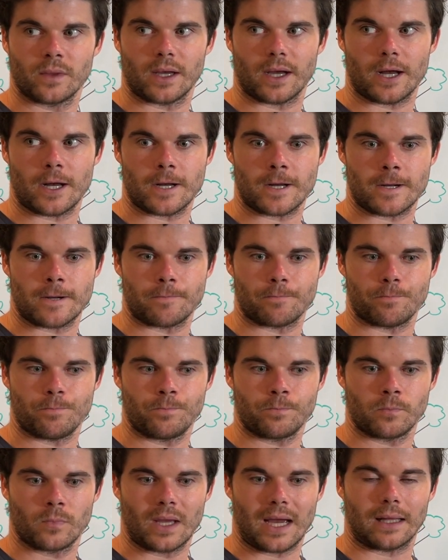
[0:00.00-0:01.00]

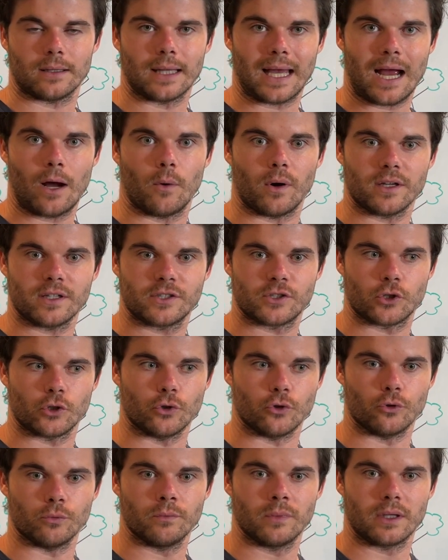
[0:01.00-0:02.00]
allow us
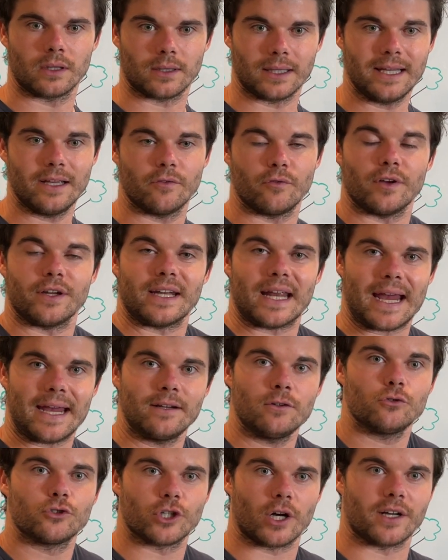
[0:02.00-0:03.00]
to live and
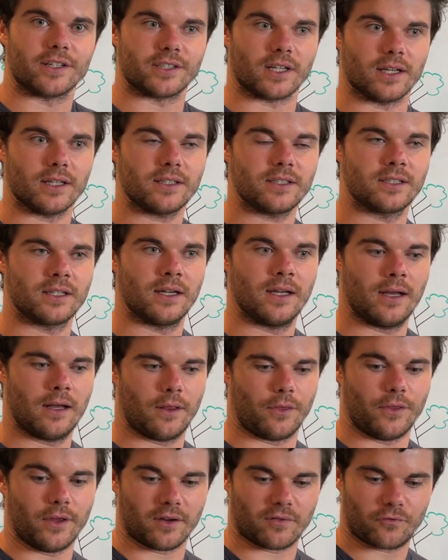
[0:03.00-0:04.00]
energize us,
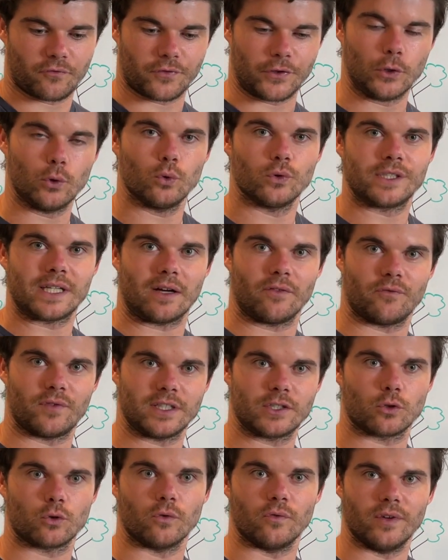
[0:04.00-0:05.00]
that fuels our
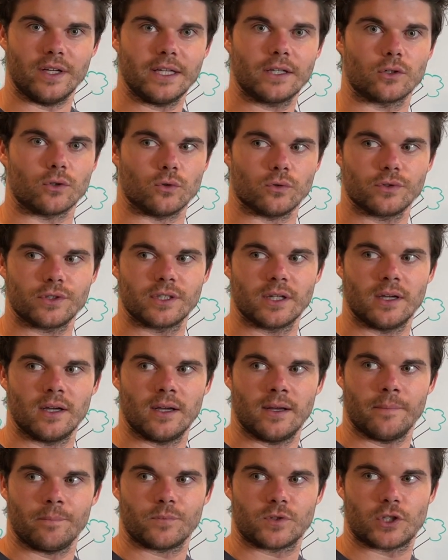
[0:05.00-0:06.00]
physical vehicles
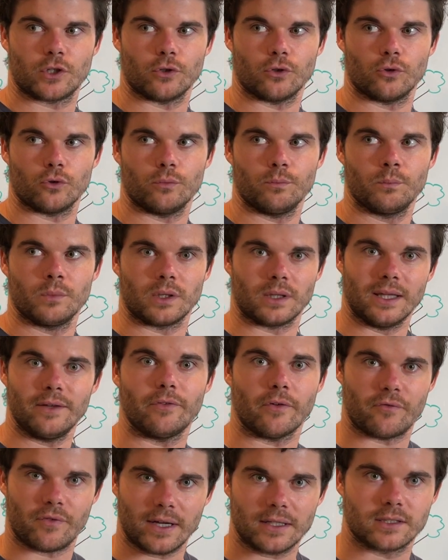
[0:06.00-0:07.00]
to live
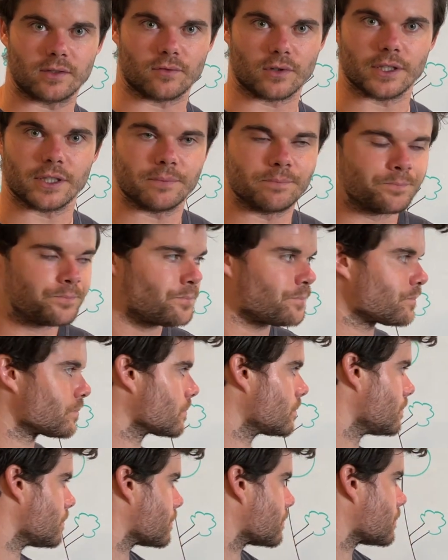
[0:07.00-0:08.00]
effectively.
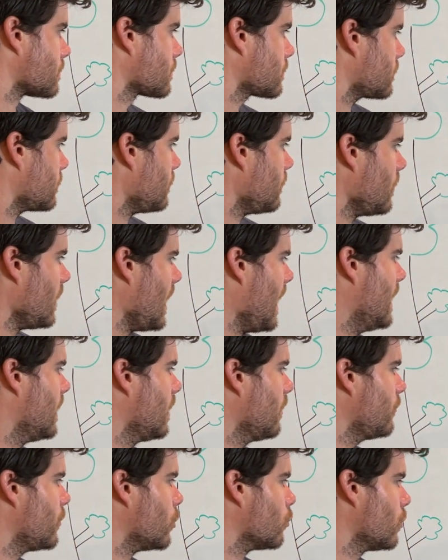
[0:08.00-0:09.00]
And
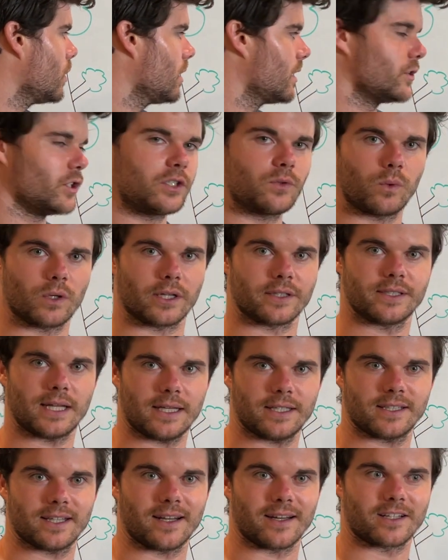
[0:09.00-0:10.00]
if you really just want to
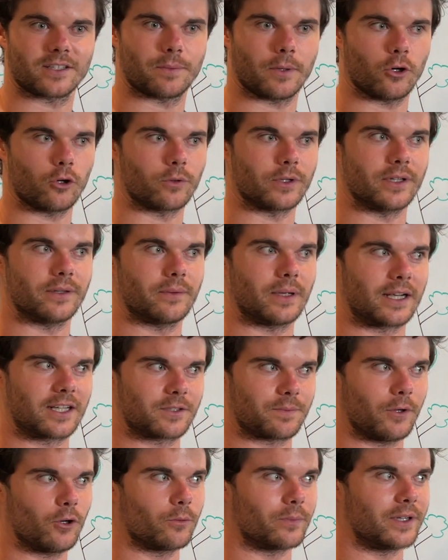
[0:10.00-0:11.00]
test that
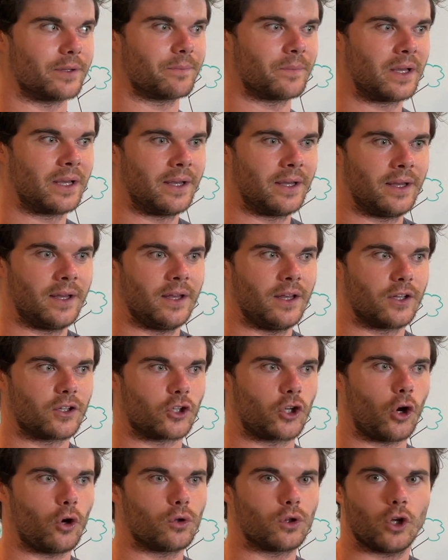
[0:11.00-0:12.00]
experiment,
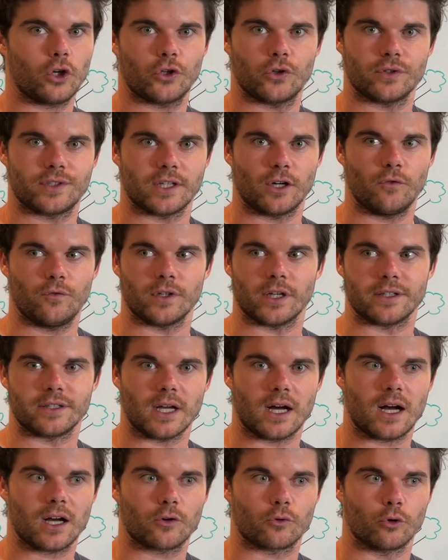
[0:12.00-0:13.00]
go lock yourself in a
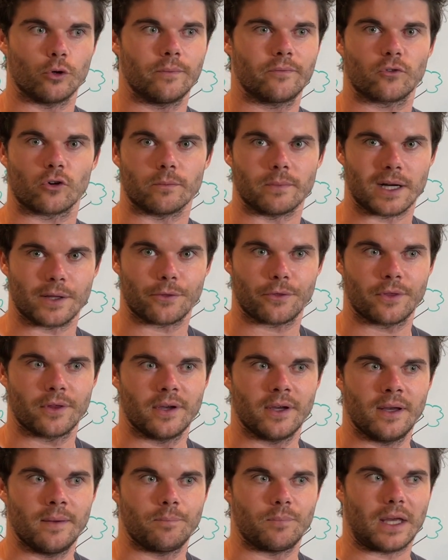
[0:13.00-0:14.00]
dark room for a month
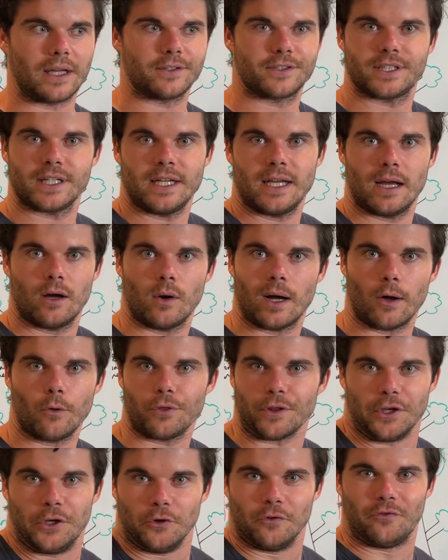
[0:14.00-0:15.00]
and see how
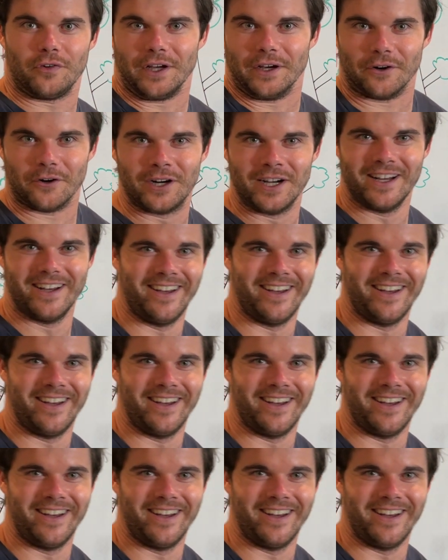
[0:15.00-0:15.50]
healthy you feel,